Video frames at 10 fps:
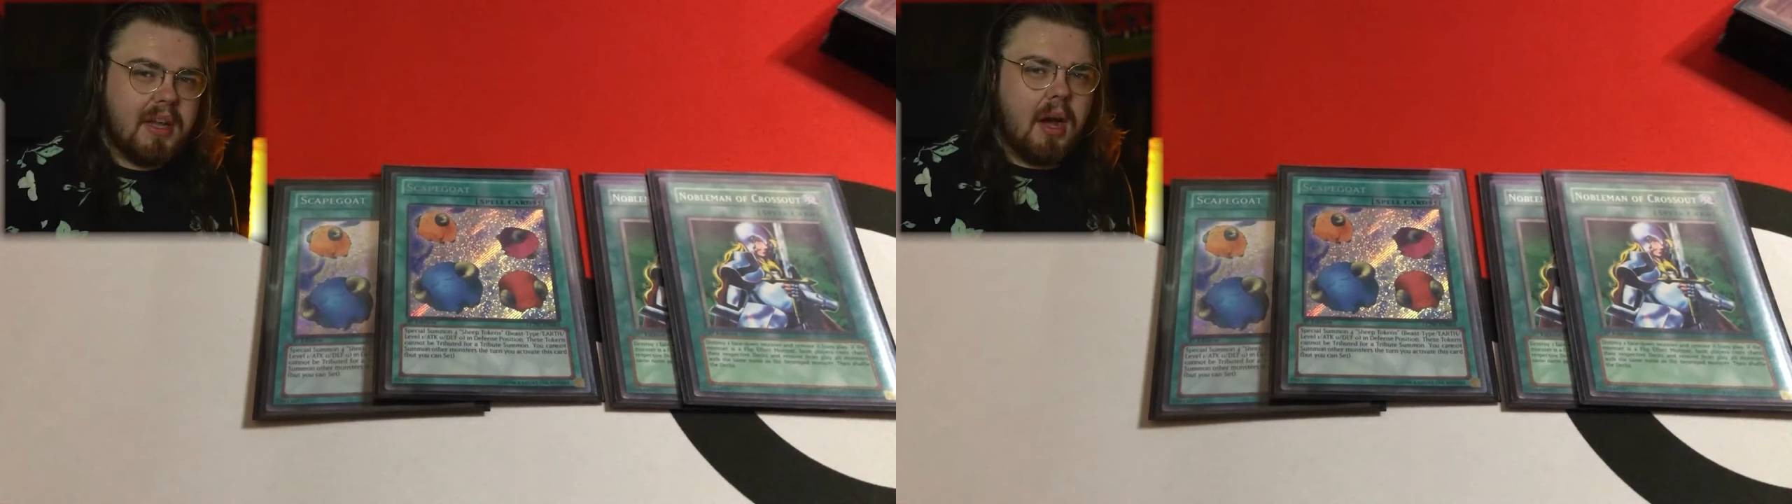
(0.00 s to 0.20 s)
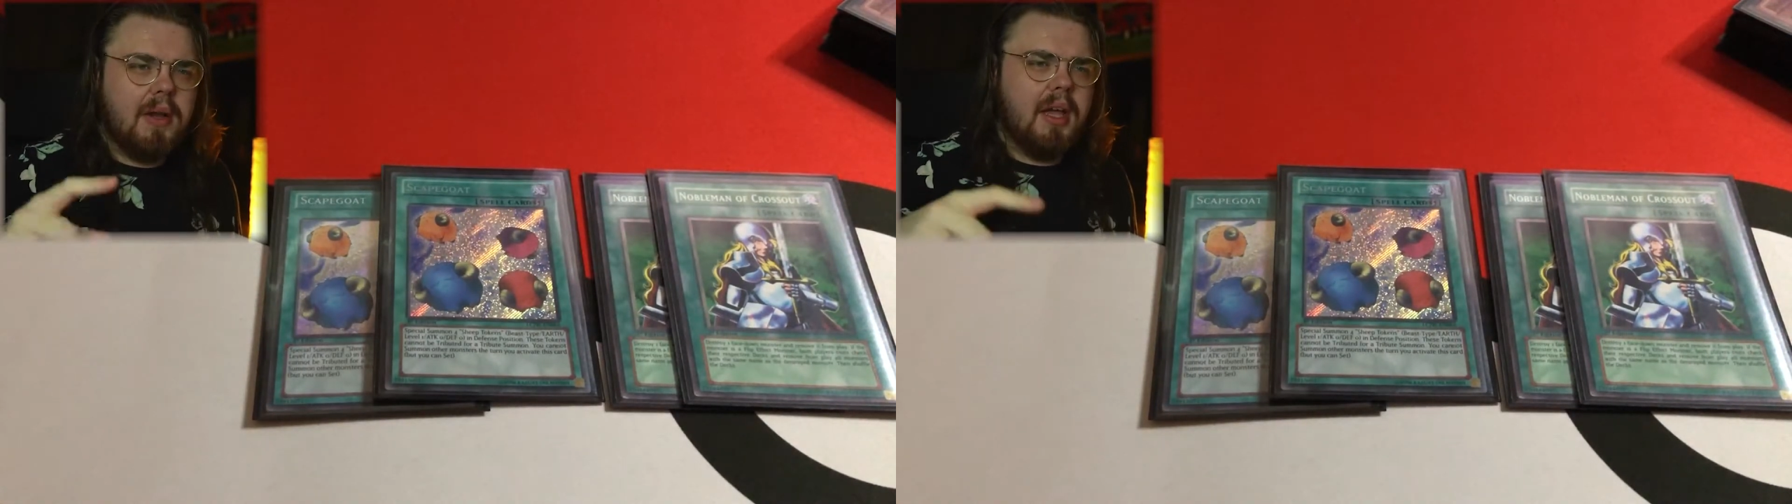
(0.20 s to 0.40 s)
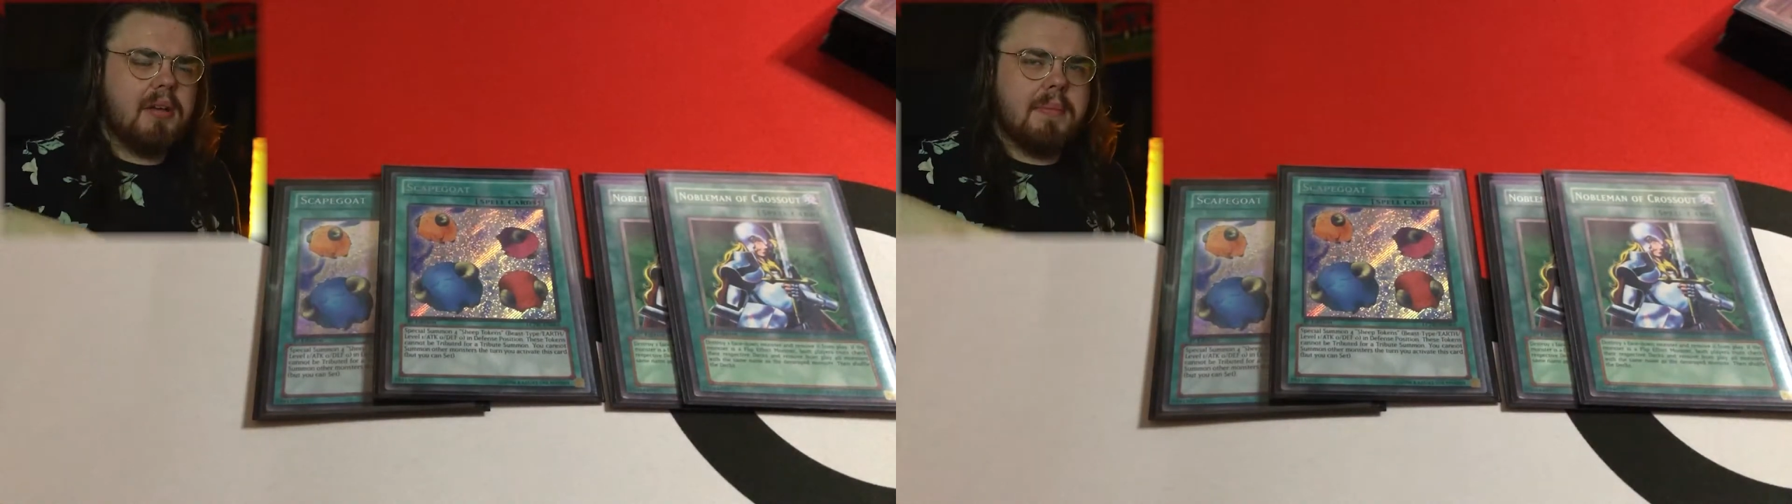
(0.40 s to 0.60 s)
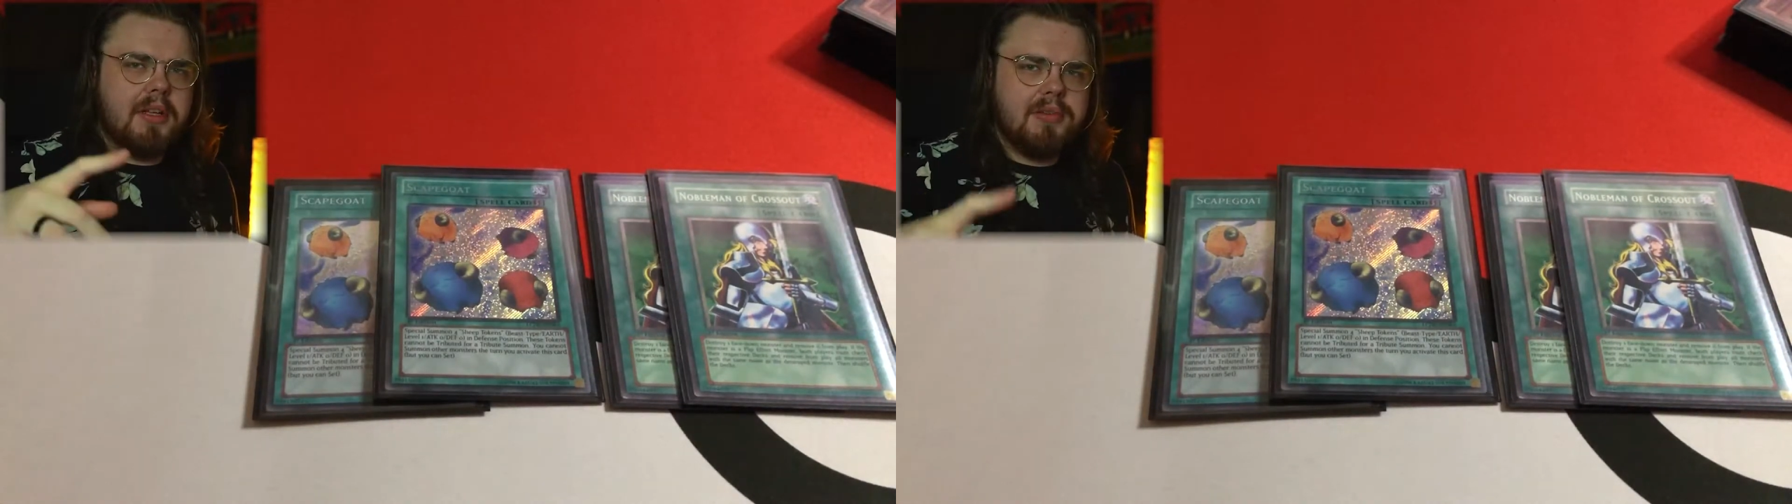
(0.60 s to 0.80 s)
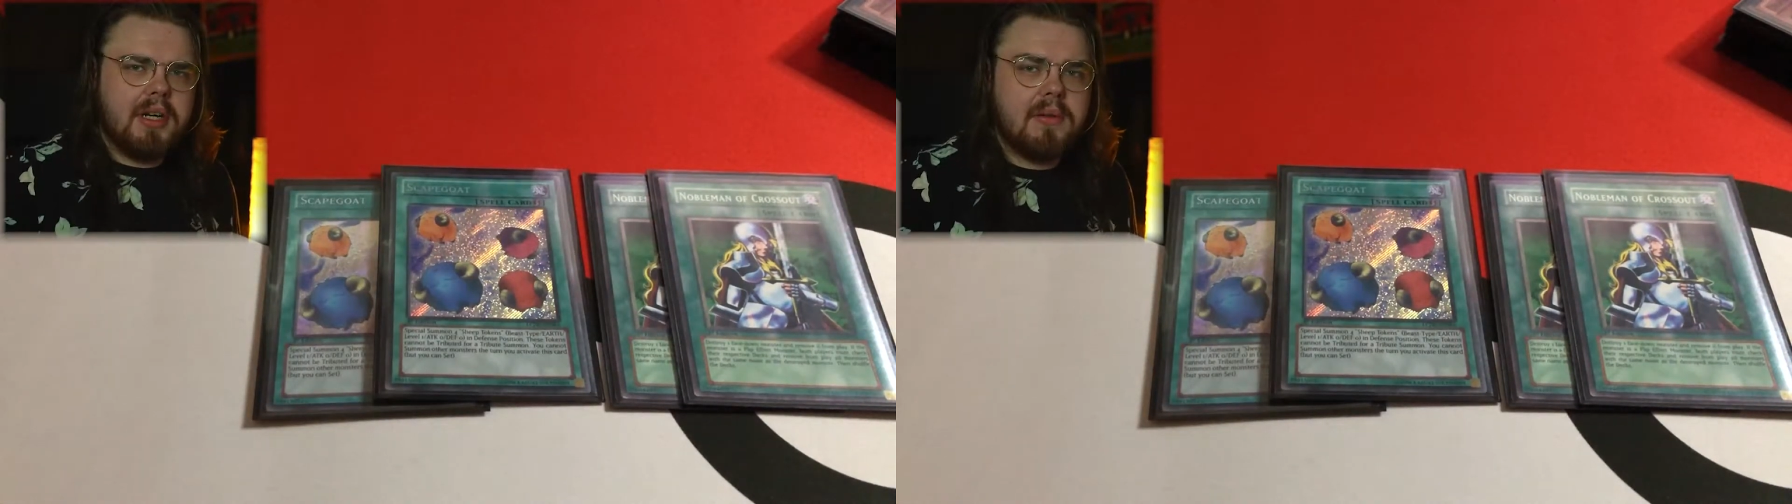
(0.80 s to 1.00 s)
oh yeah, I played
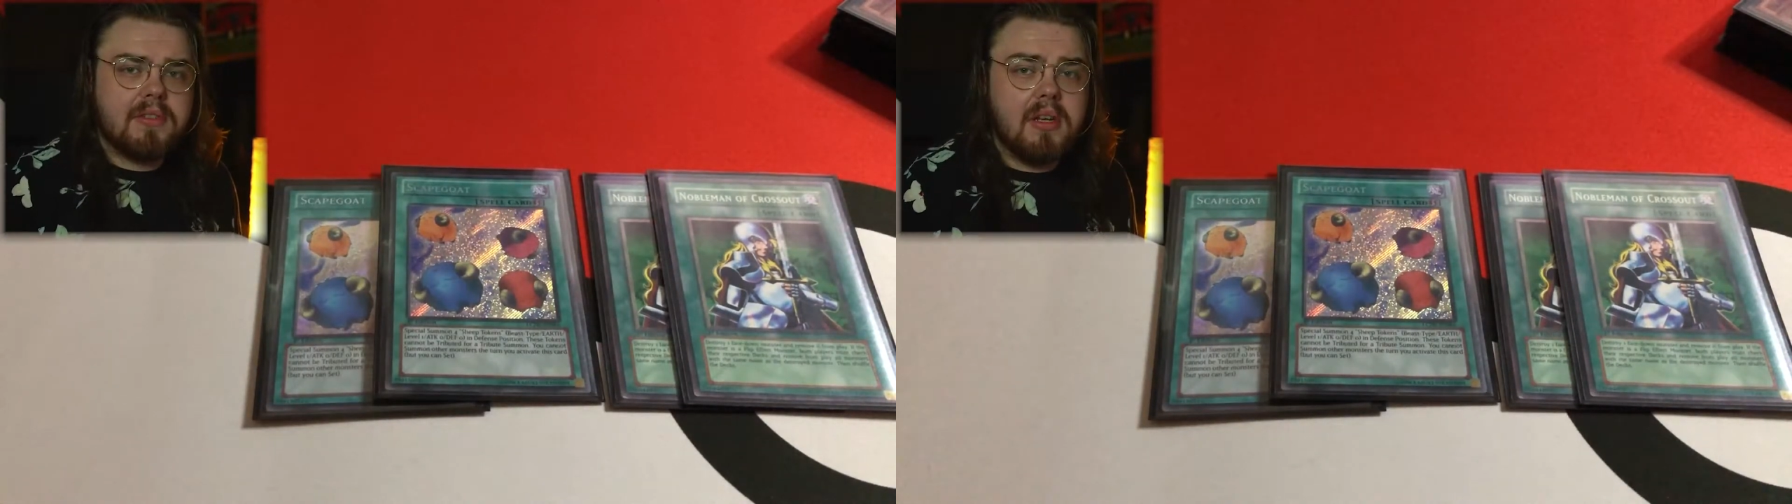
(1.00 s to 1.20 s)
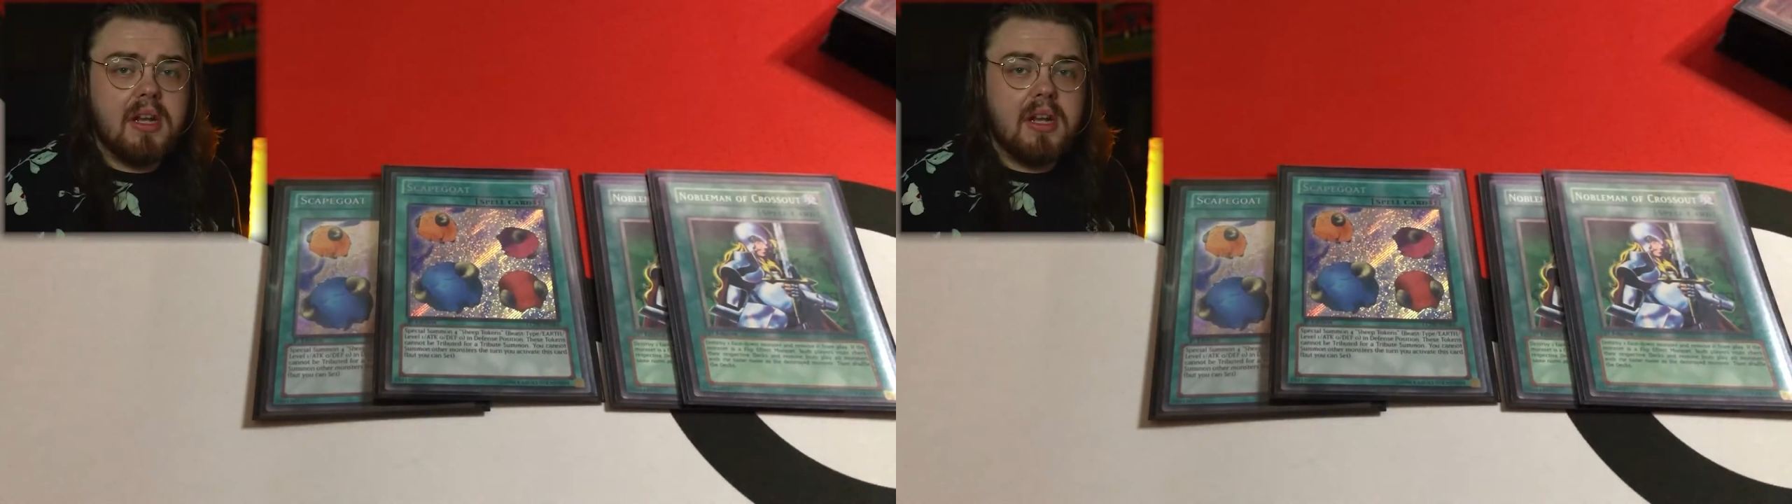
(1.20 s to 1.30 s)
3 goats.